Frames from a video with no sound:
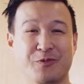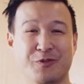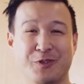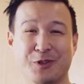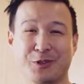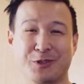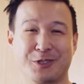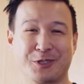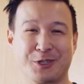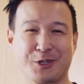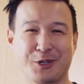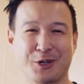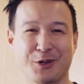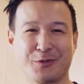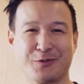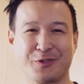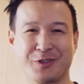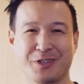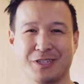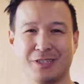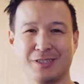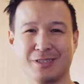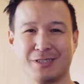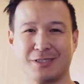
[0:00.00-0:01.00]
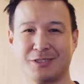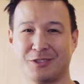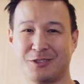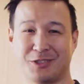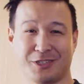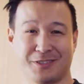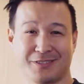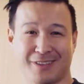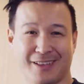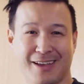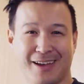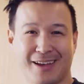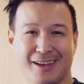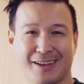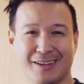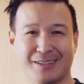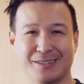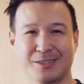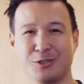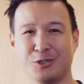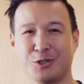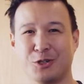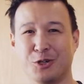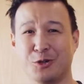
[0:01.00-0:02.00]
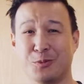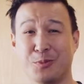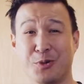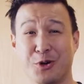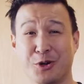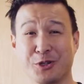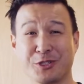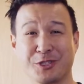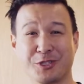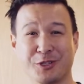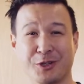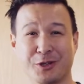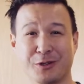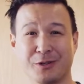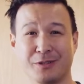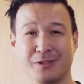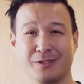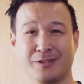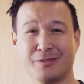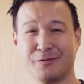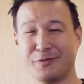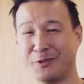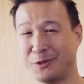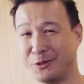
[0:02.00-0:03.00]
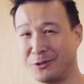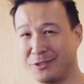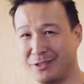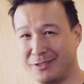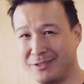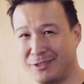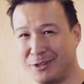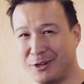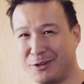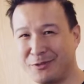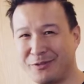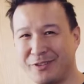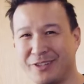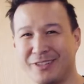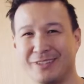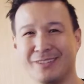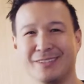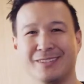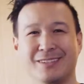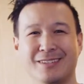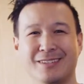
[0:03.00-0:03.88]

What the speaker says: filter coffee is just that, or more so, filtered coffee.